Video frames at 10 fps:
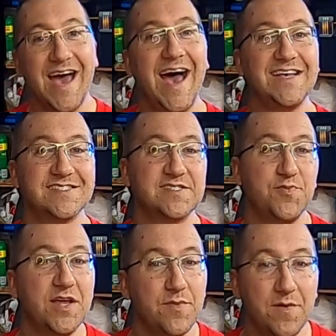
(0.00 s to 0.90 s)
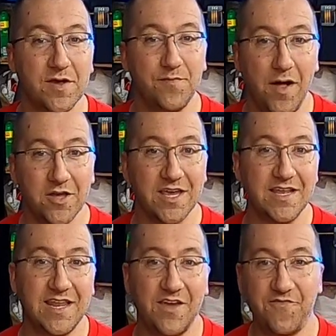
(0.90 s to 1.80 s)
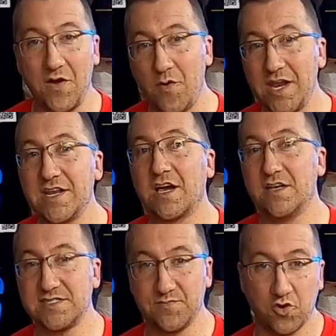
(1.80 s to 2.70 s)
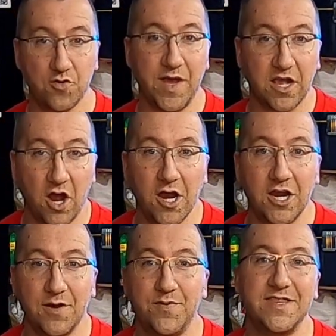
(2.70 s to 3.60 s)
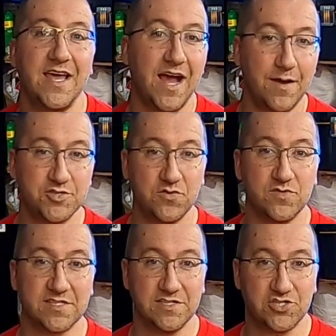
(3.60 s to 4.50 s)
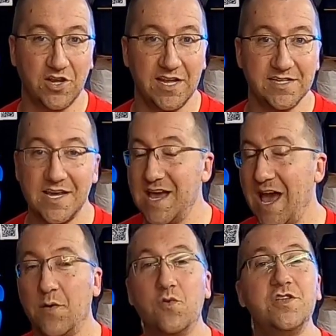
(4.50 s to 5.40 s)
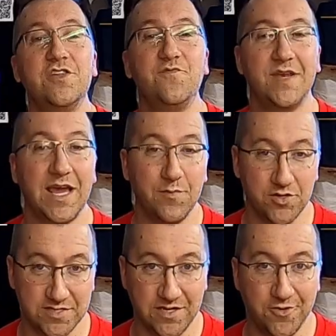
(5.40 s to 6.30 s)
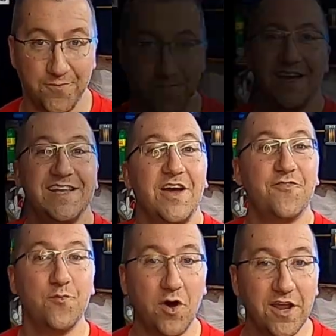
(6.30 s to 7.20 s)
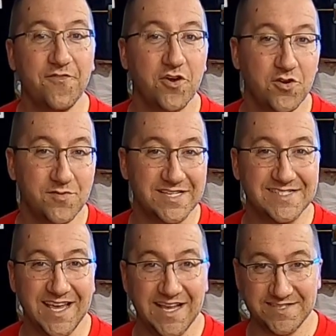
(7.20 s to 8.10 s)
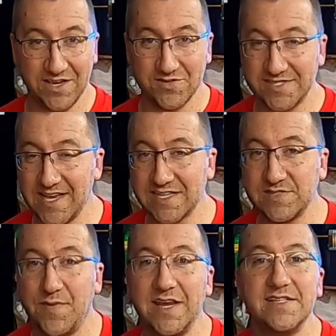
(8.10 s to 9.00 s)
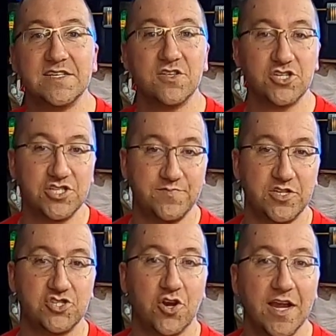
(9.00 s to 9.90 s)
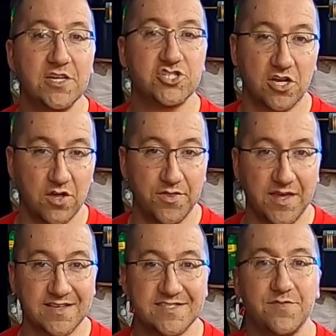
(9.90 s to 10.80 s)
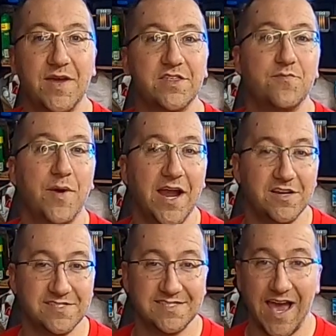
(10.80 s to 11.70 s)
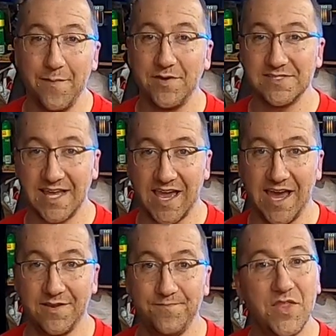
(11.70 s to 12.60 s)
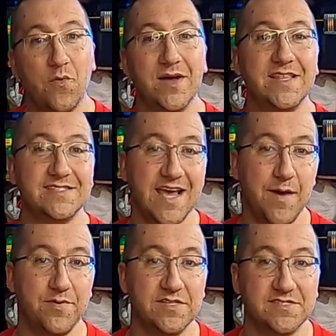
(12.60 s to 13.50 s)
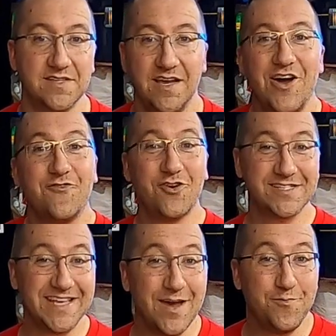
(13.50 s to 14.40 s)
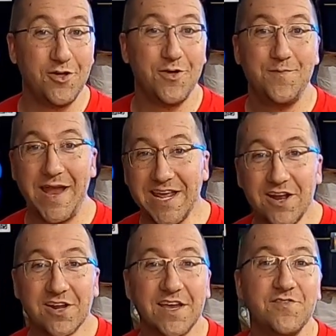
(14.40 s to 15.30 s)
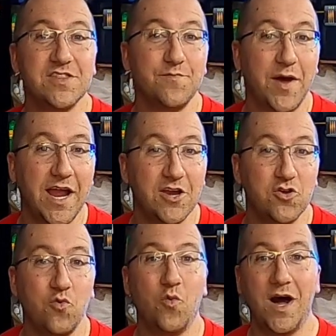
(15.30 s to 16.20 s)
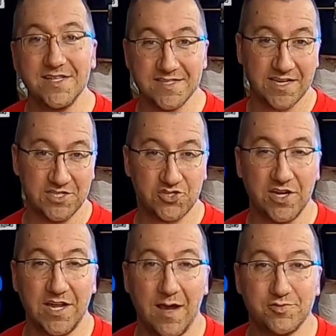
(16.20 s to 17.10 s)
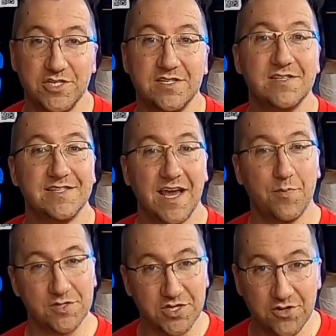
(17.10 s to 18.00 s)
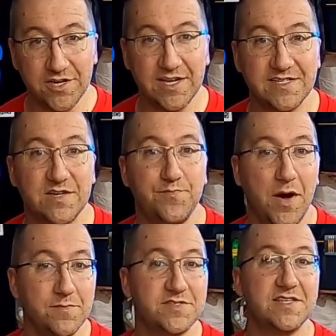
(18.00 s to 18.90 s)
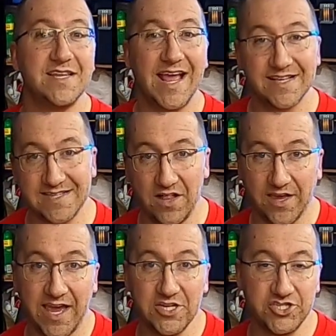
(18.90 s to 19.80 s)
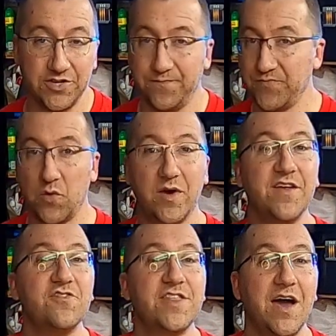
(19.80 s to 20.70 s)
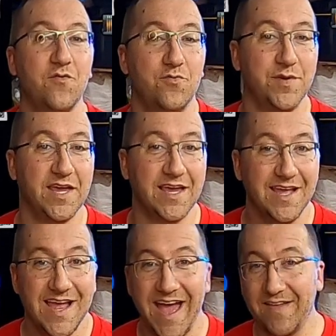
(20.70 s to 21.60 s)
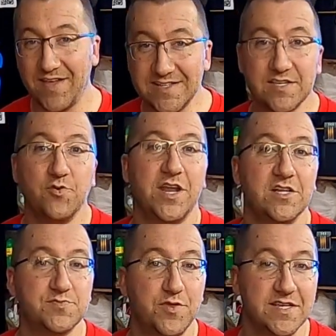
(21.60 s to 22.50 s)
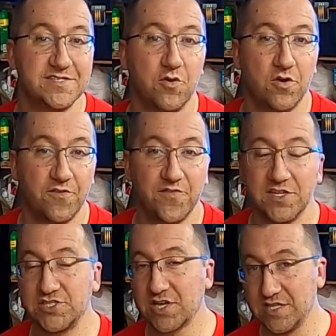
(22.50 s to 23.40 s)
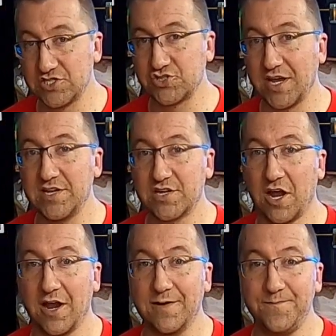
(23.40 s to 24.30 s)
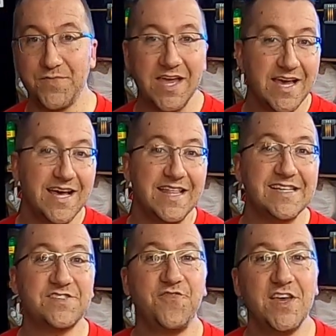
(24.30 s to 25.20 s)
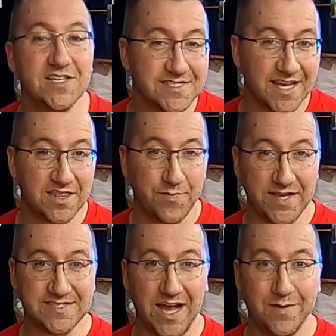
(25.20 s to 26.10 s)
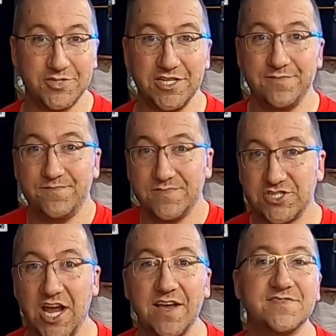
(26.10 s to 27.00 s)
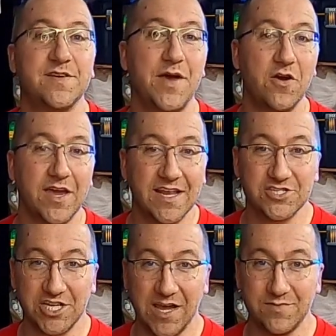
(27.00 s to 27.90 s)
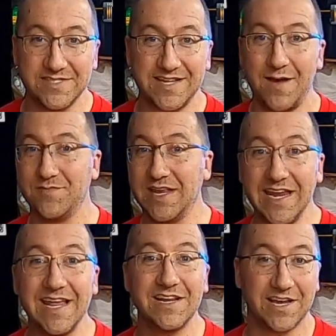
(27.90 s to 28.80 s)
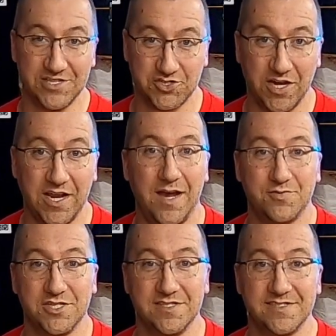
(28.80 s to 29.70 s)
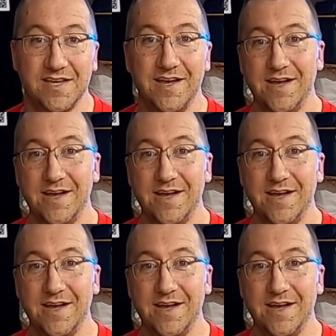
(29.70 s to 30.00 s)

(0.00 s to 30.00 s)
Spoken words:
As explained by McMulkin, if I wanted to custom order my car, but that option was constrained, I wouldn't have been able to. Now, from what I've heard with the C8 Z06, many dealerships are trying to juggle things to make their buyers as happy as they can when this happens. For example, many are giving the buyer who wants a constrained option the opportunity to bump to the next allocation, whenever that will be, and let someone else place the order for this constrained car. This feels like the best option, shy of somehow getting GM to stop needing the constrained options.